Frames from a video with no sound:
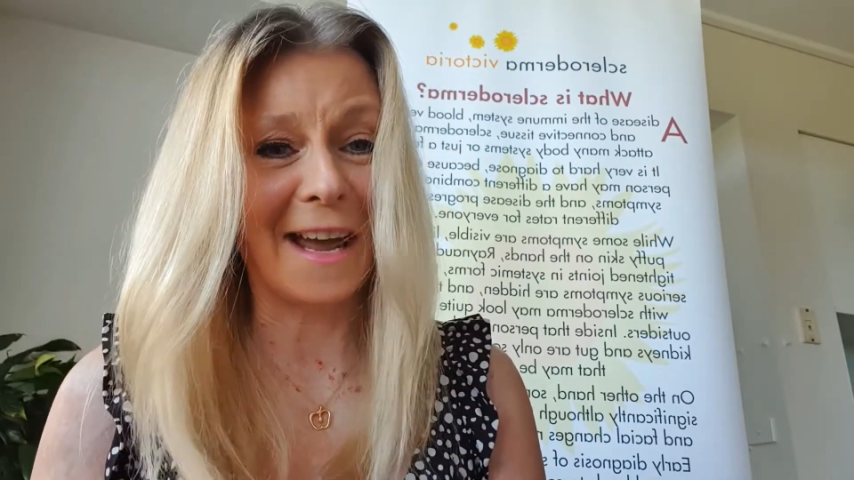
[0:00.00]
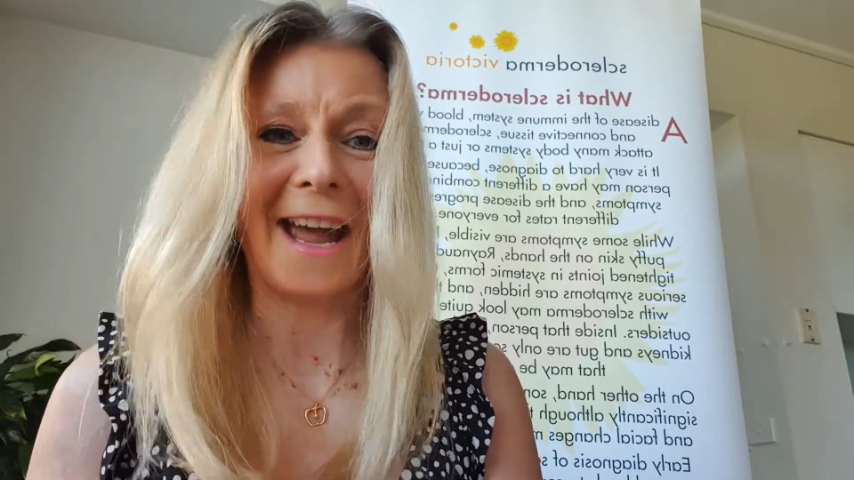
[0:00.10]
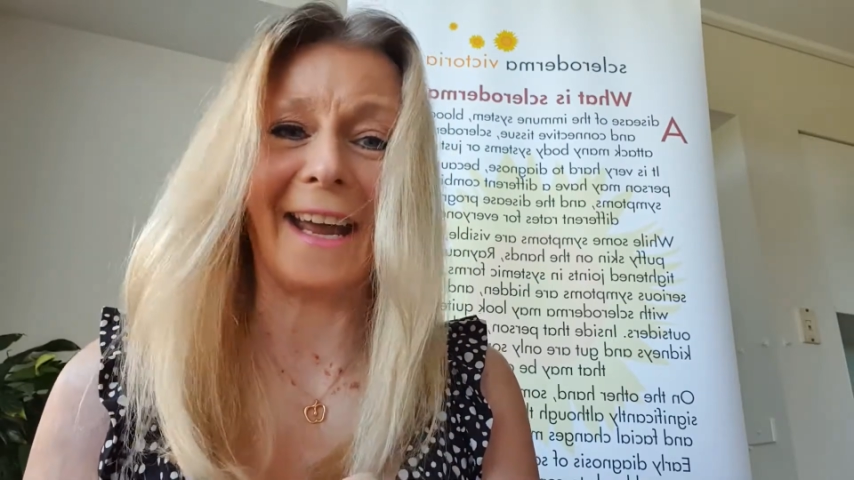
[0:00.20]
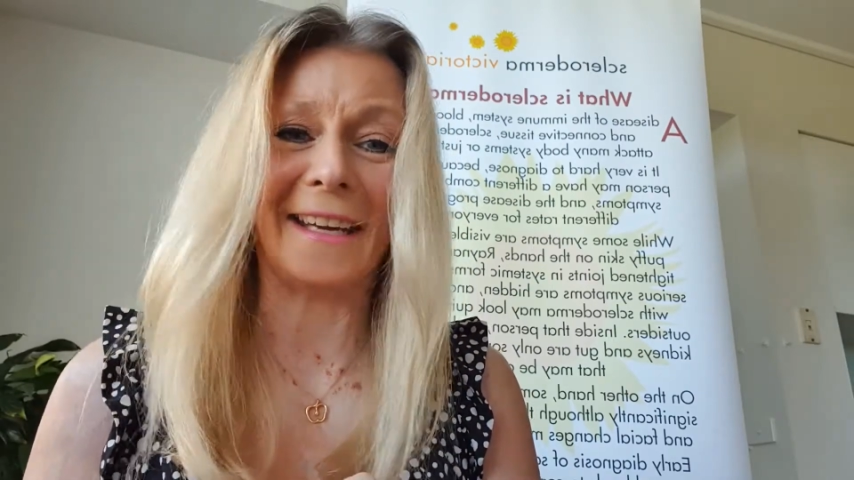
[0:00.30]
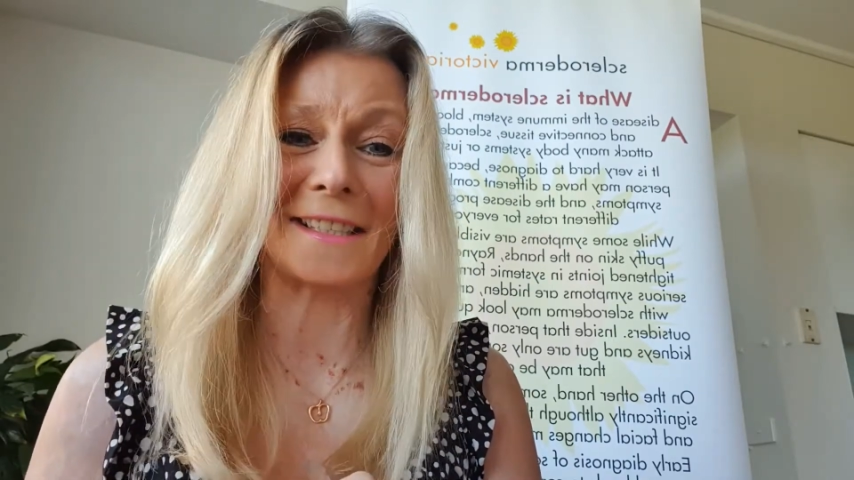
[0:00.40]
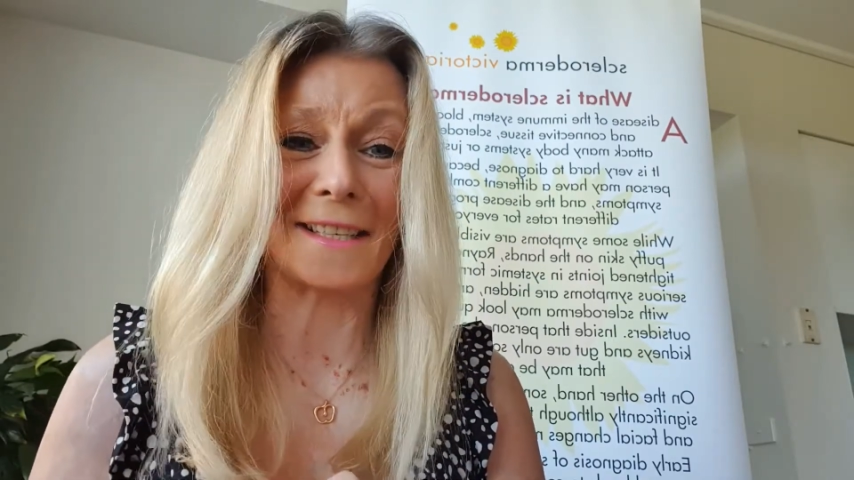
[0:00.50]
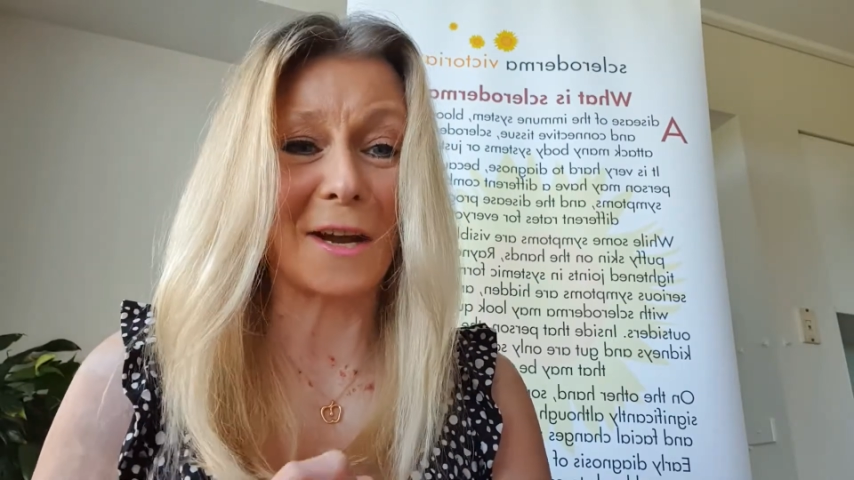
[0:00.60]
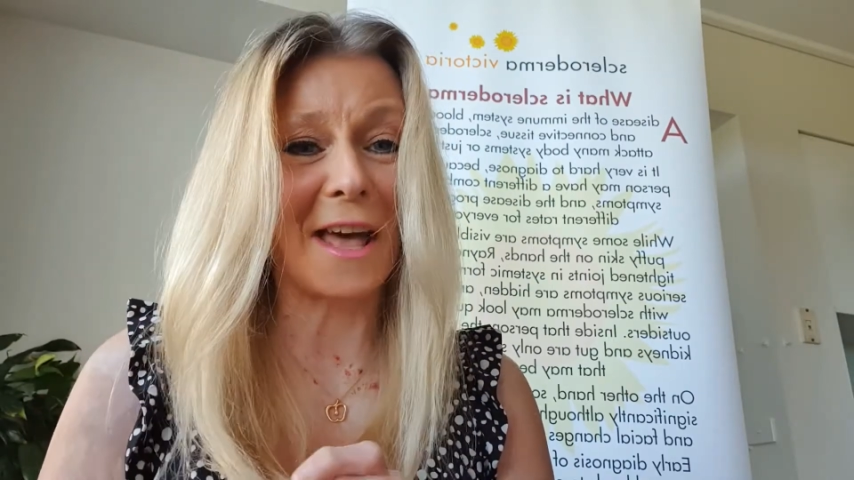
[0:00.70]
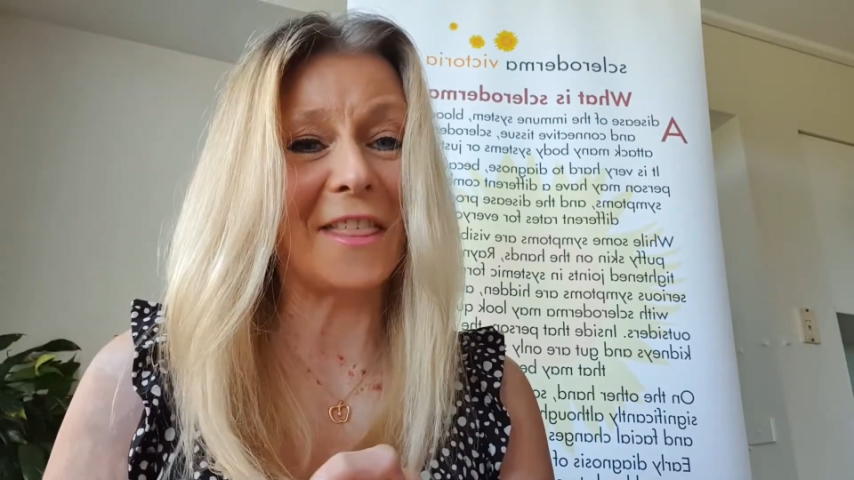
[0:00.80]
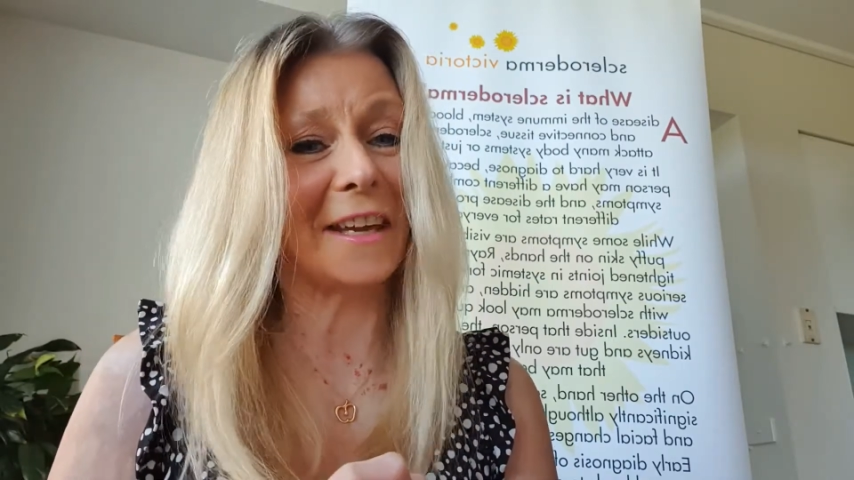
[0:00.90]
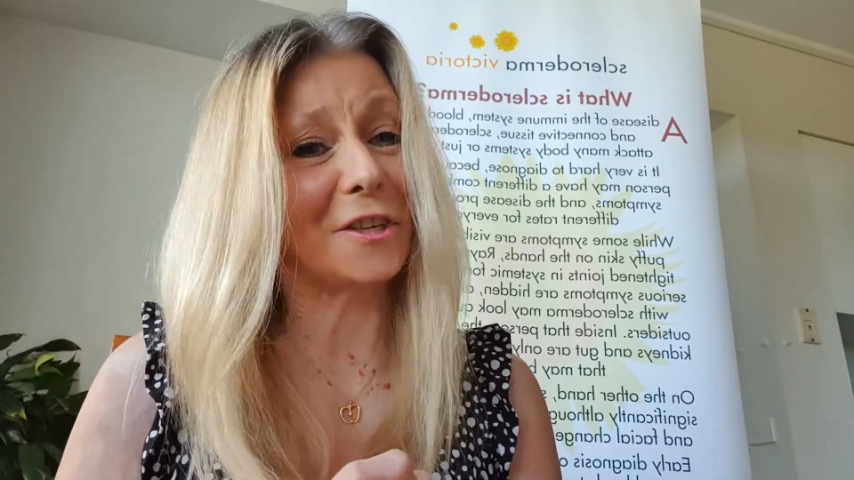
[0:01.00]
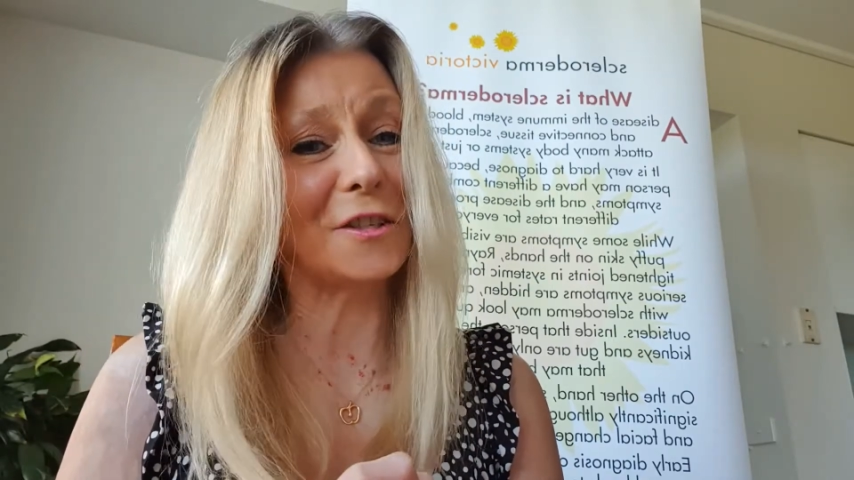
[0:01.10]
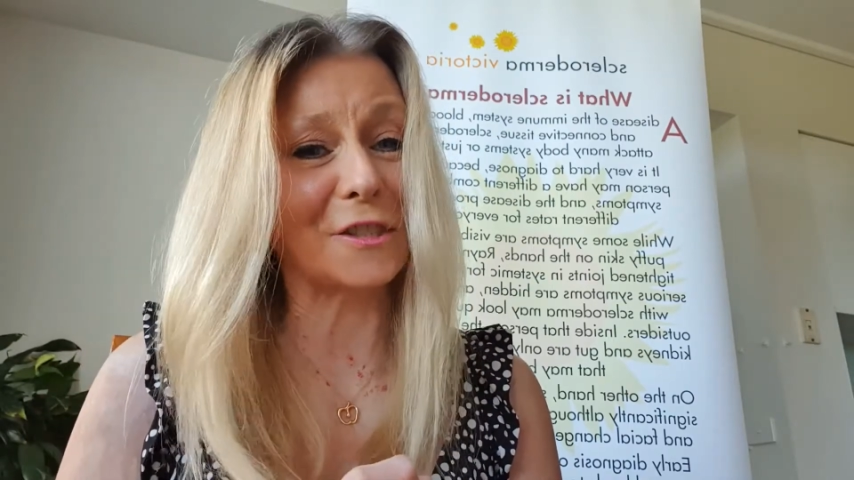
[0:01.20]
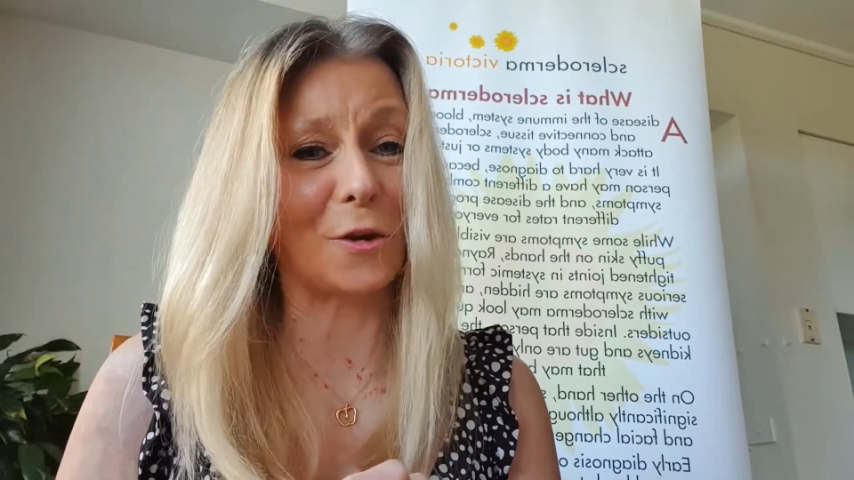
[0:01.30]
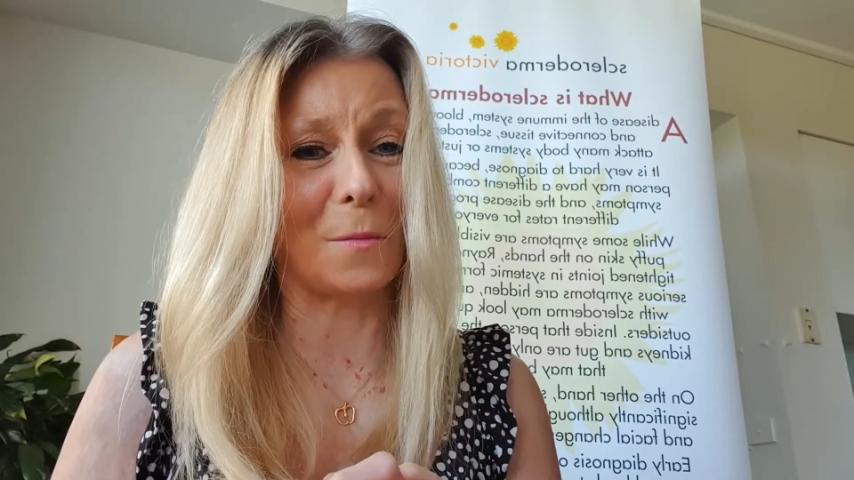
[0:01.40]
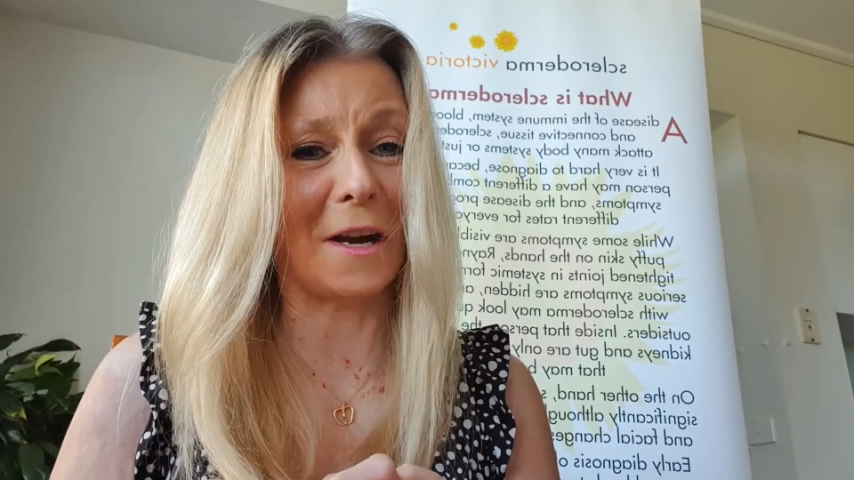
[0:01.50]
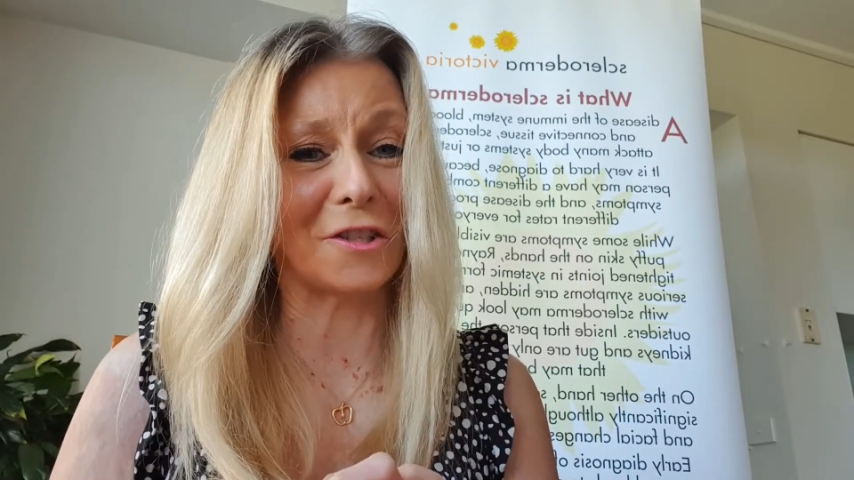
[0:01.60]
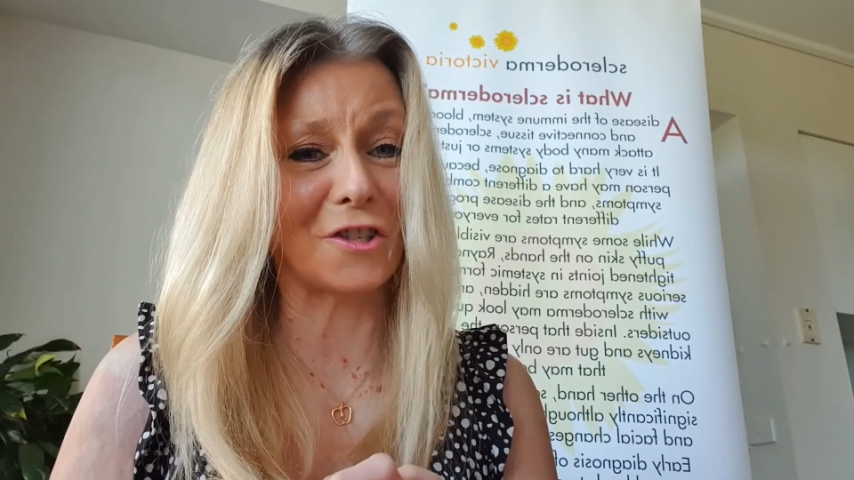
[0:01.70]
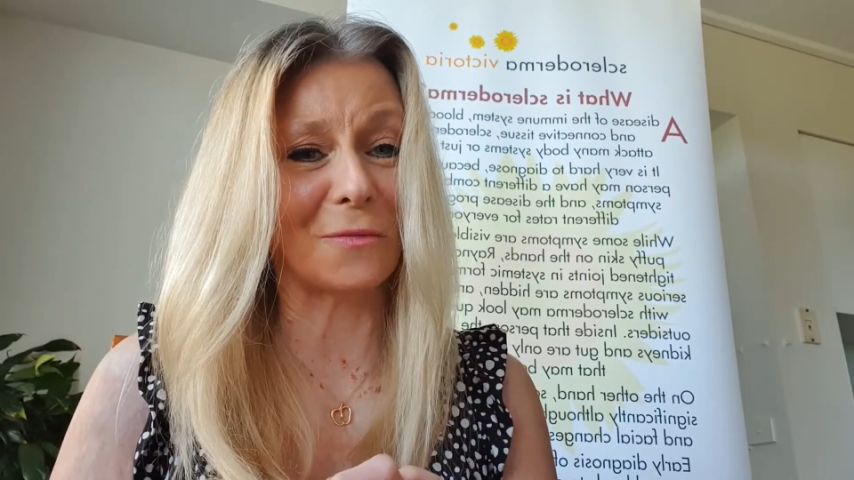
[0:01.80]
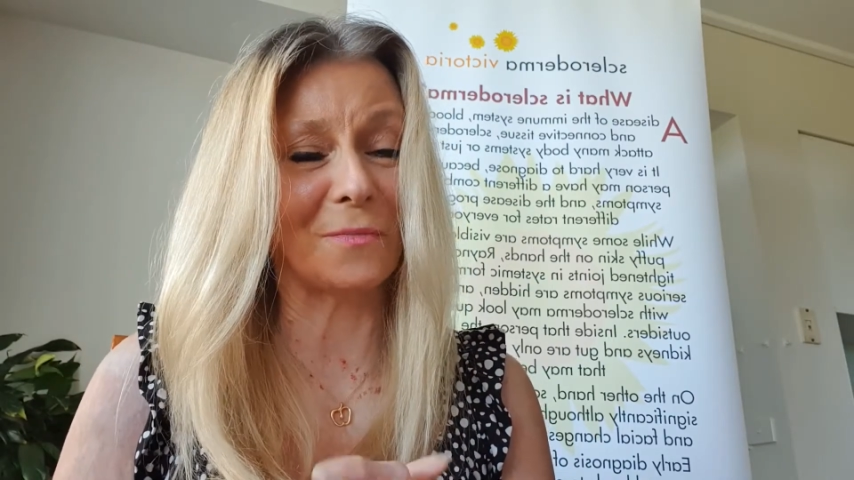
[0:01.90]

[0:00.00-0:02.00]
and thank you so much.